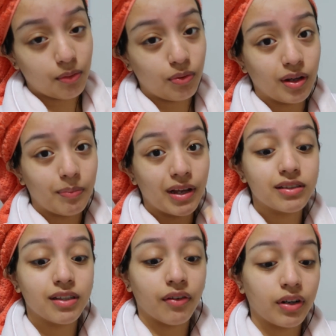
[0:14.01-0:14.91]
I woke up at
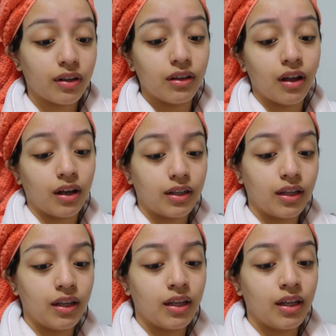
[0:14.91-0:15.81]
7 o'clock
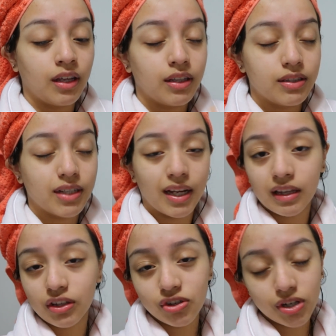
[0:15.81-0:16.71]
to get
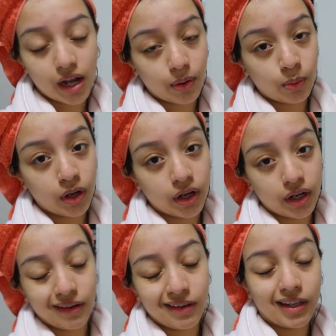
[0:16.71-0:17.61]
in the shower
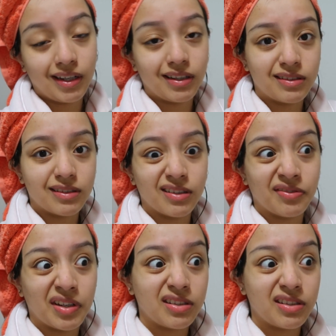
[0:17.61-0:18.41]
and all that good stuff.